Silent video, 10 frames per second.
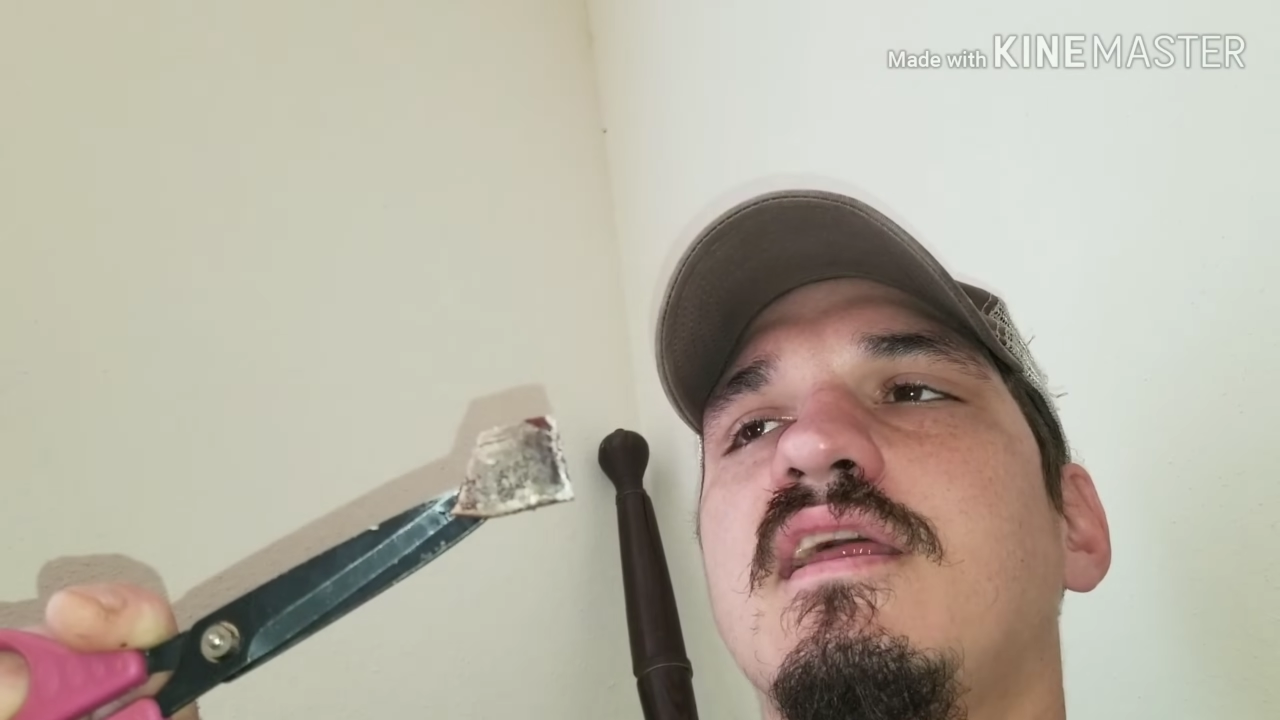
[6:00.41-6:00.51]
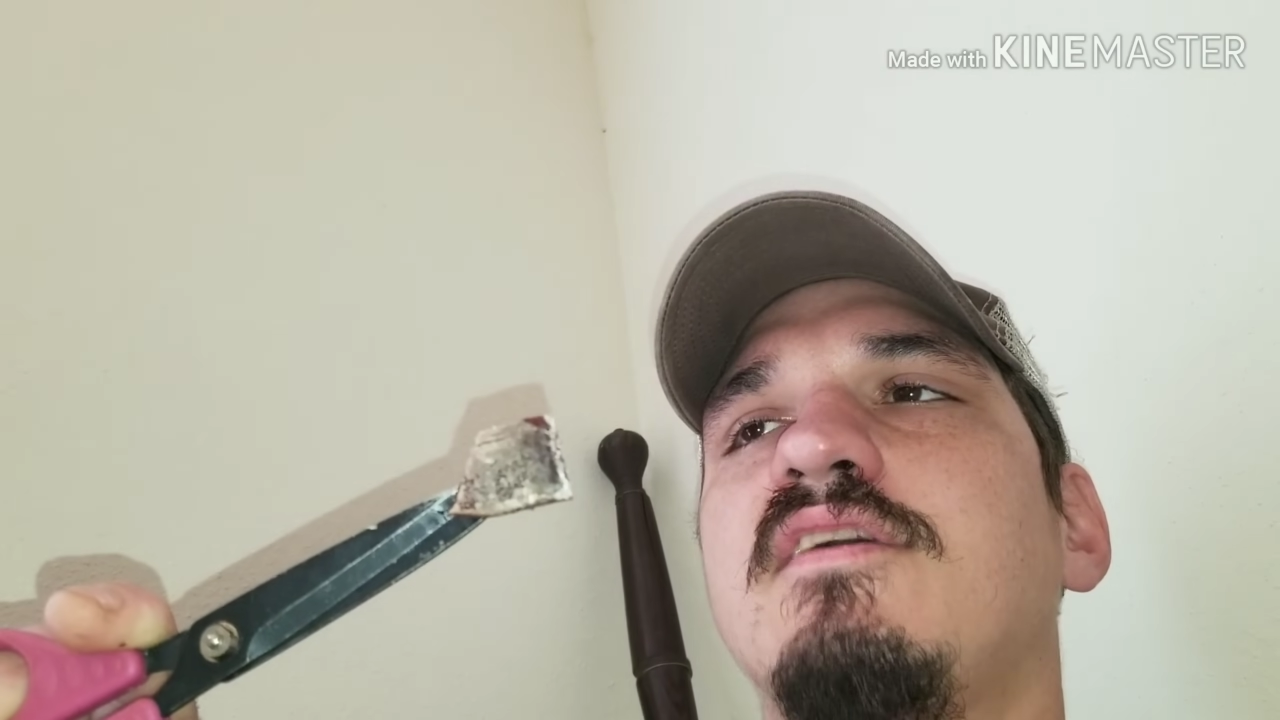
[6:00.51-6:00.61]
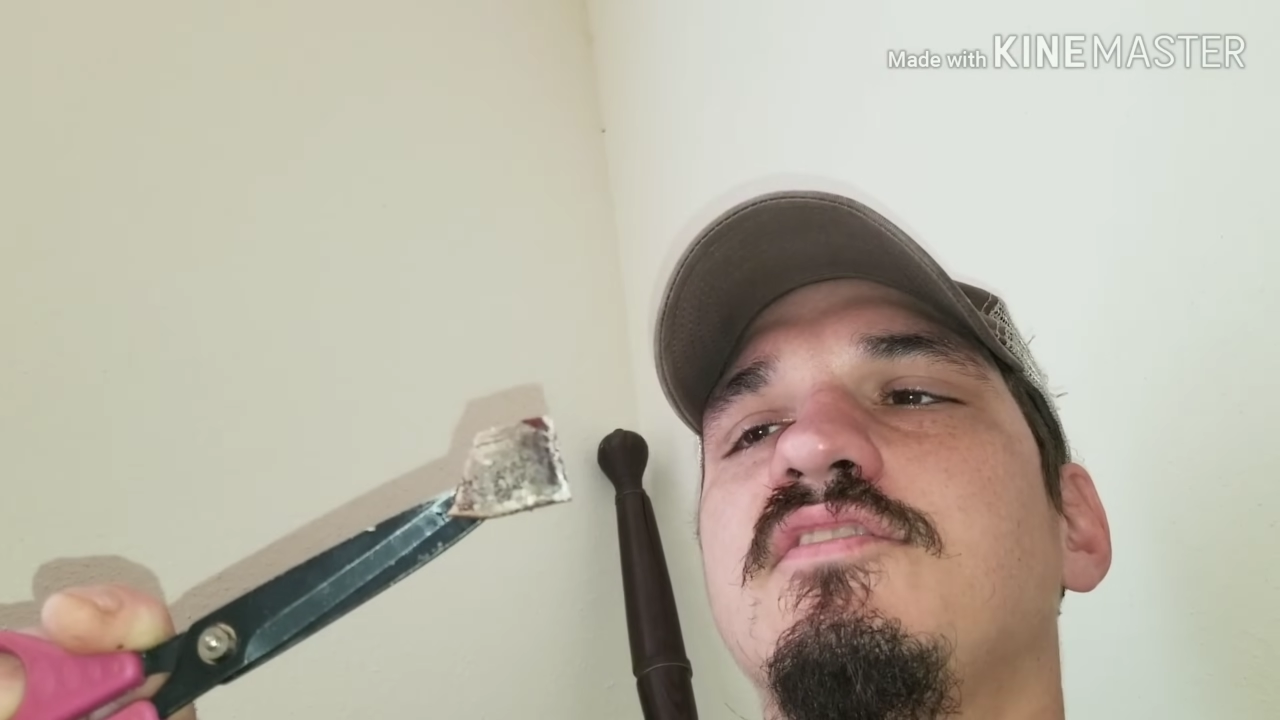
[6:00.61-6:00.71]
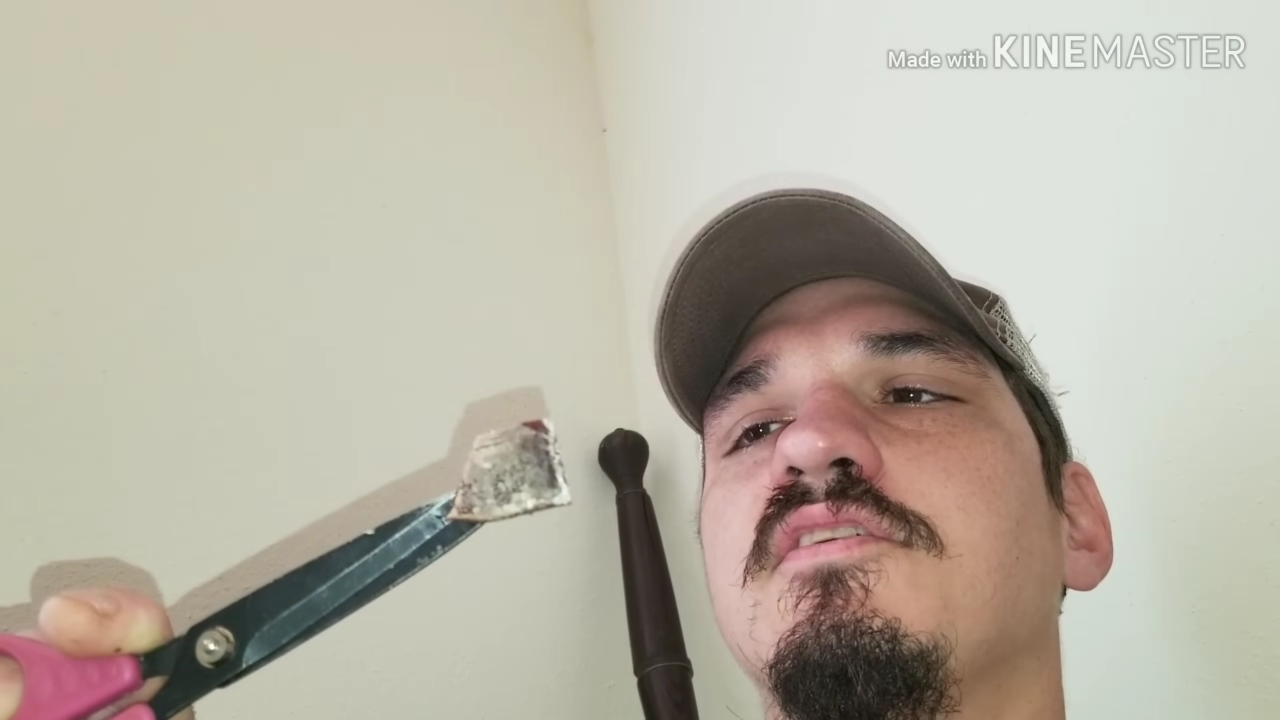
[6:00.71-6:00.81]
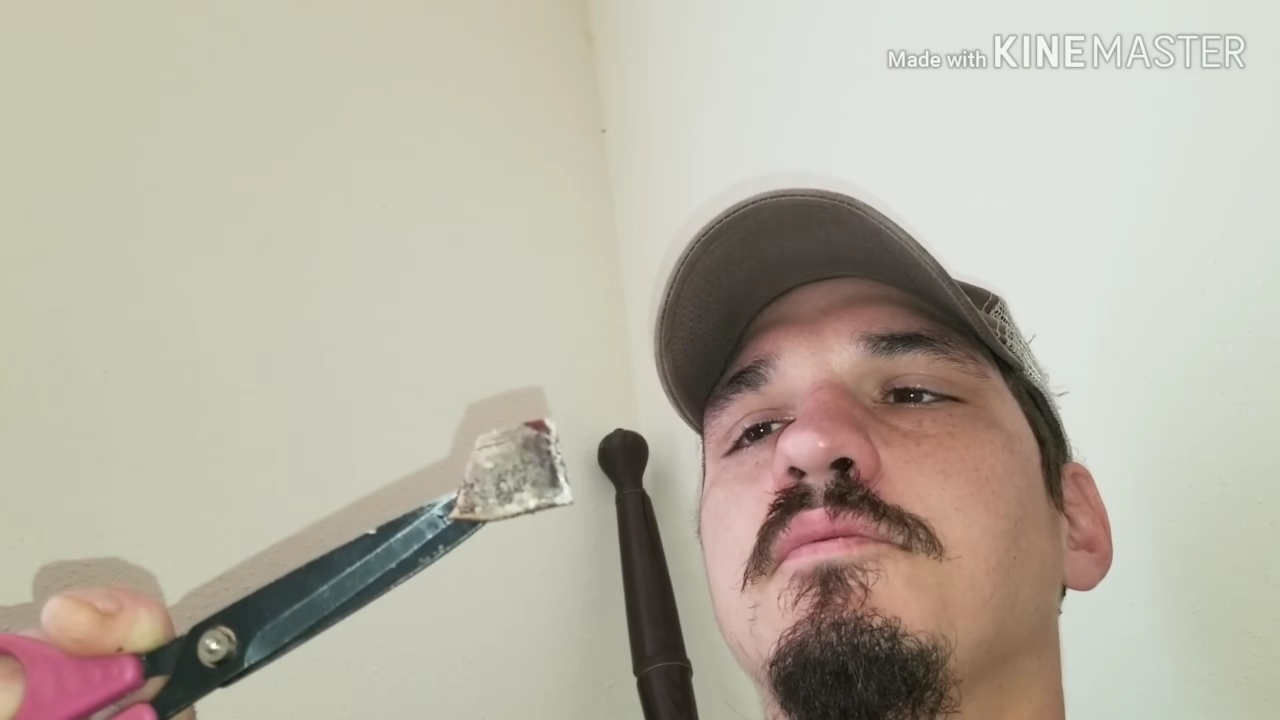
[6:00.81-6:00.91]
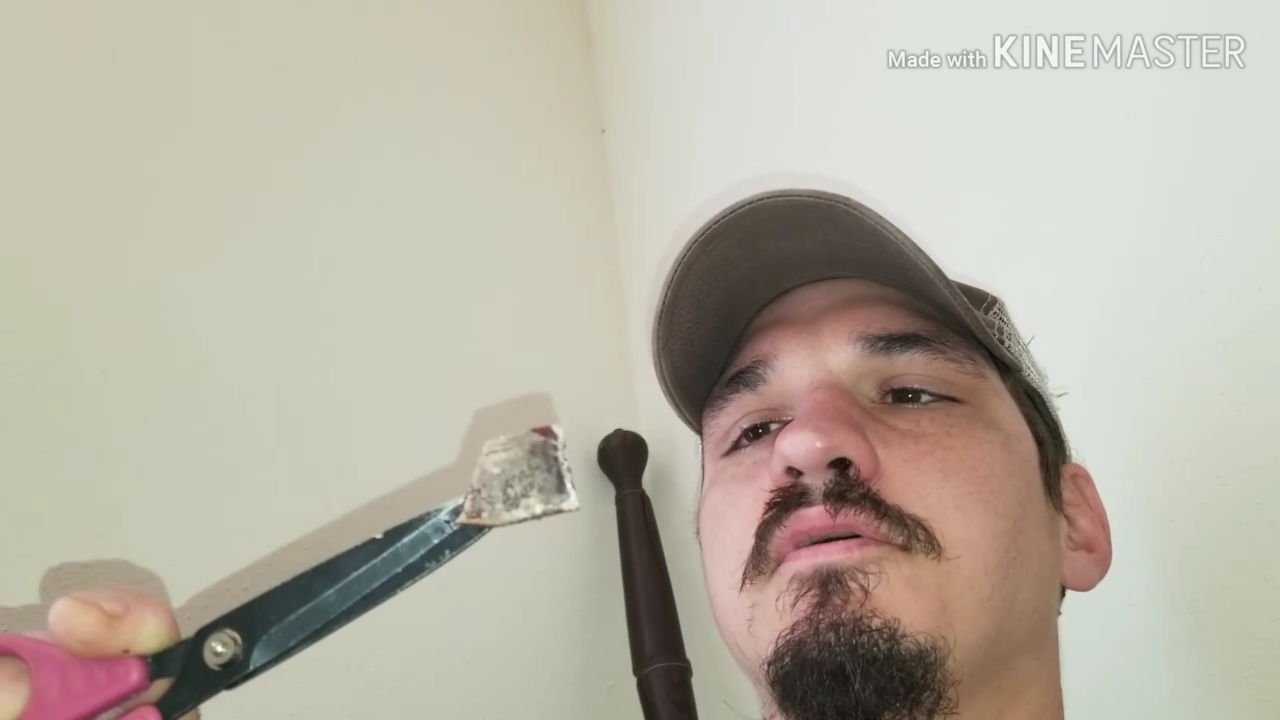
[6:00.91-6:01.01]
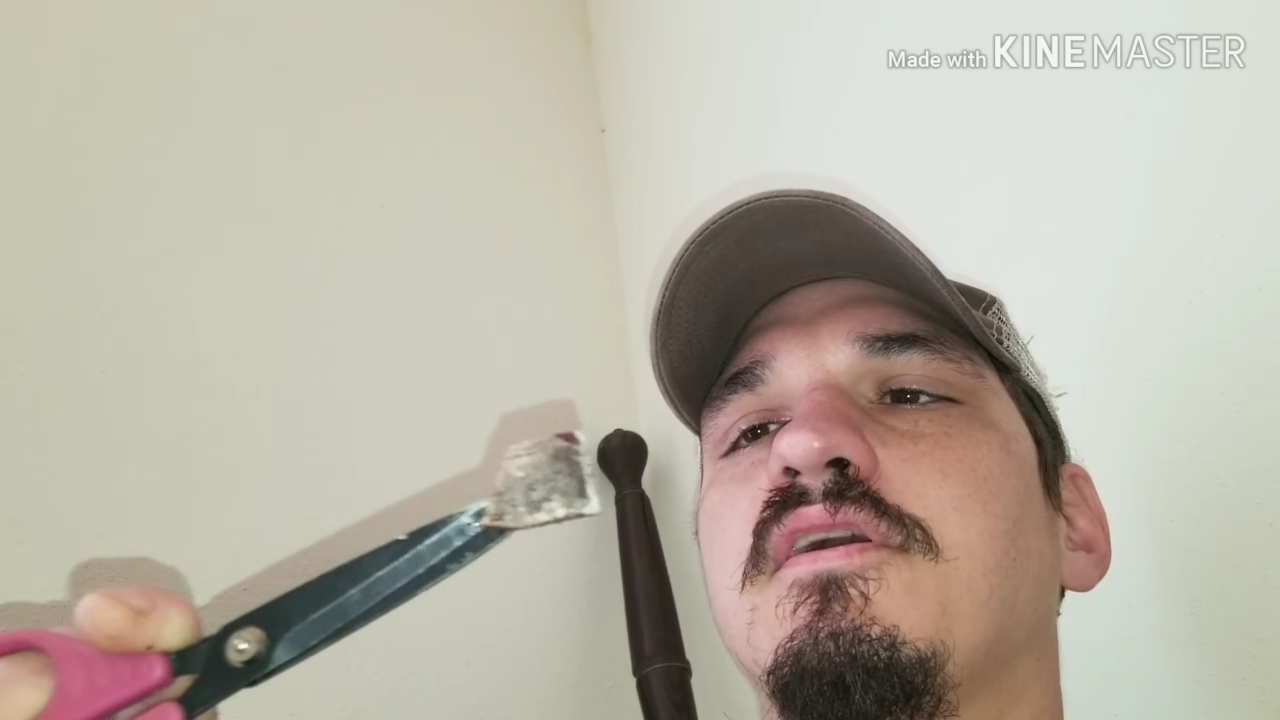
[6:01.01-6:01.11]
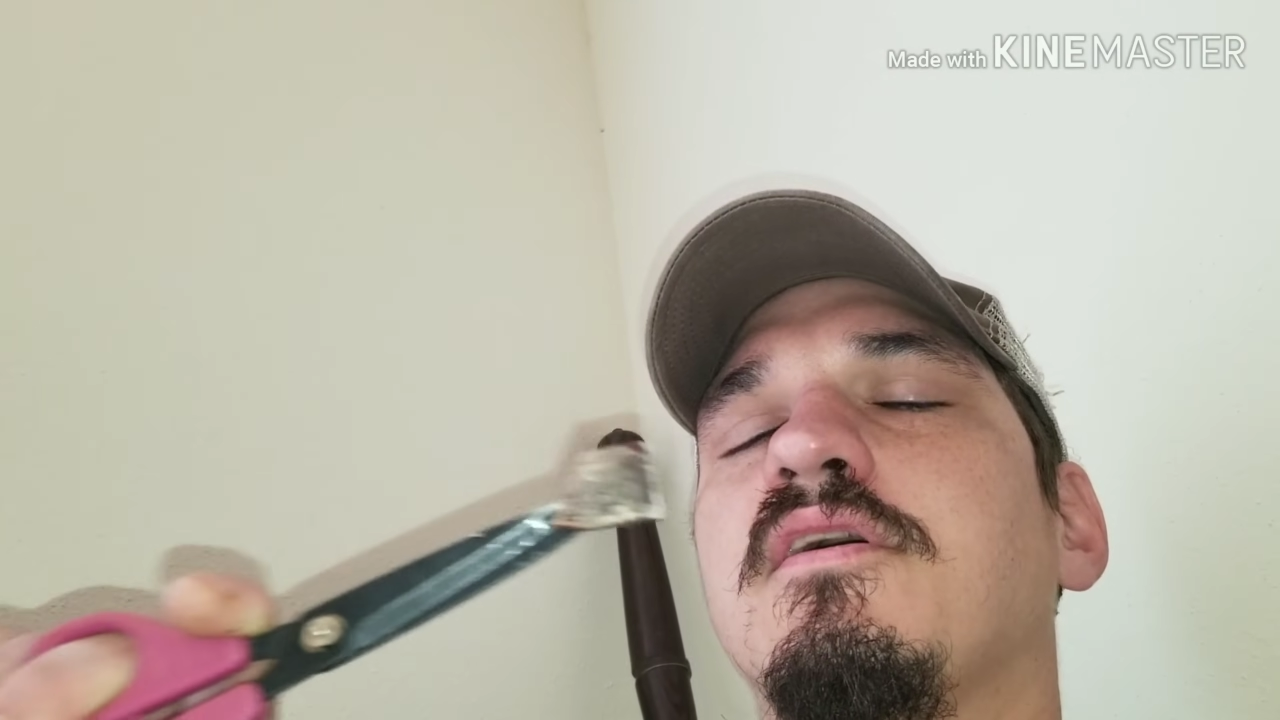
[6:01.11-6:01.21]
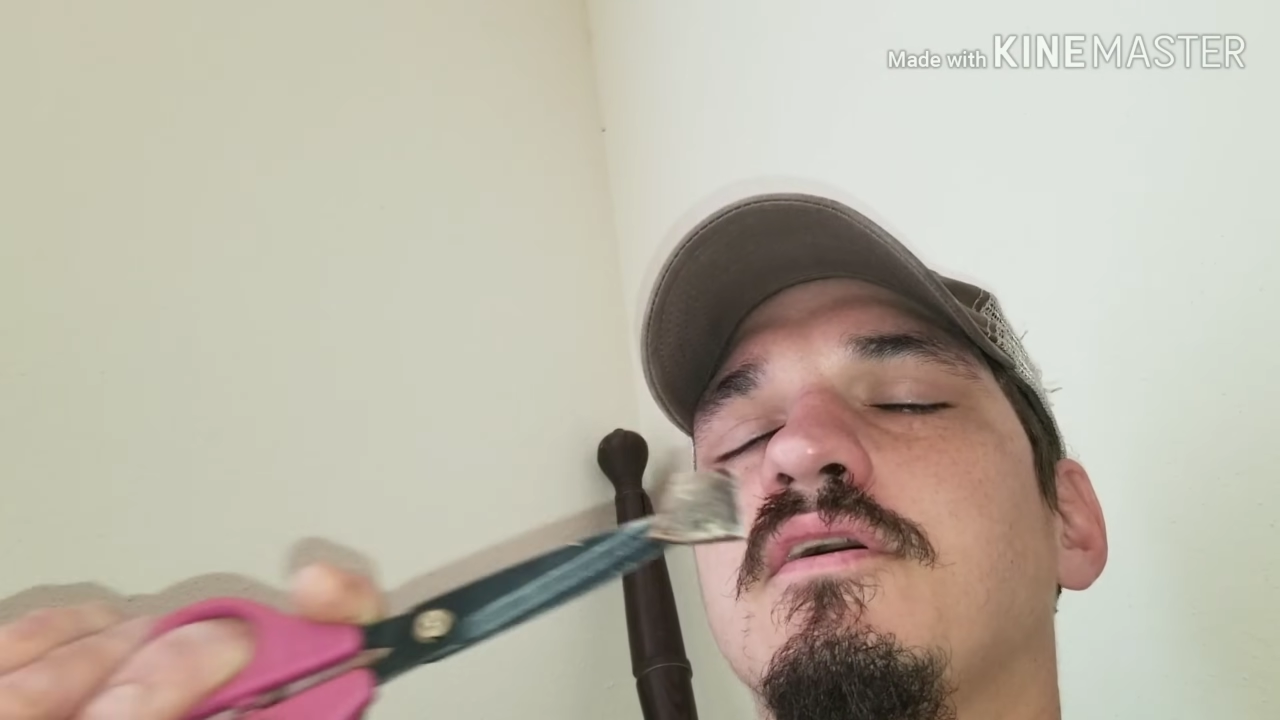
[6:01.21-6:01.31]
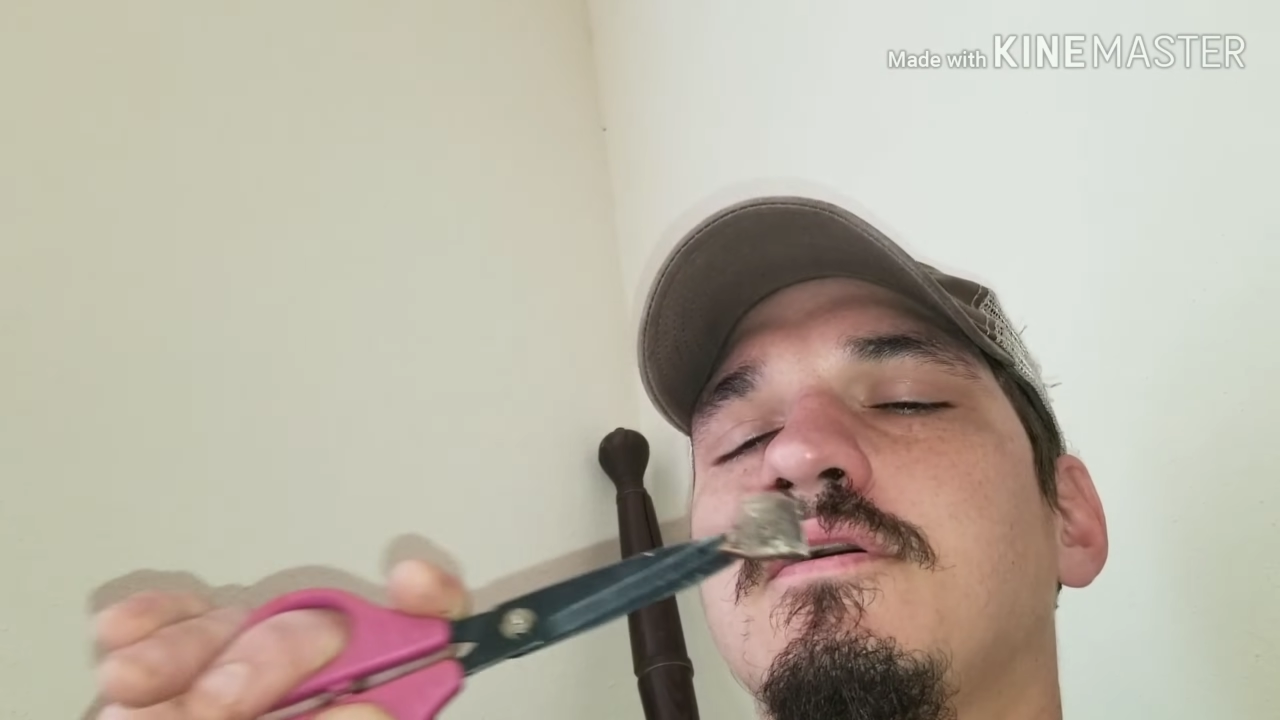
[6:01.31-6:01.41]
has a little bit
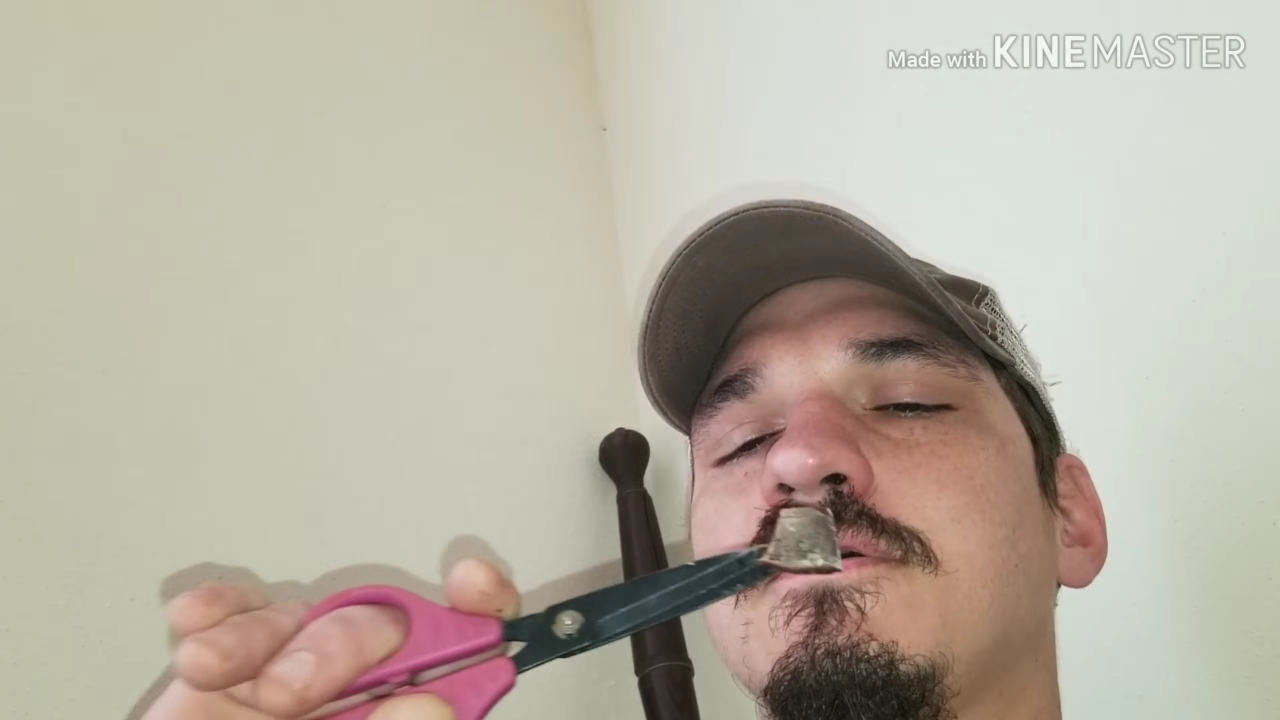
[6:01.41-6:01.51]
of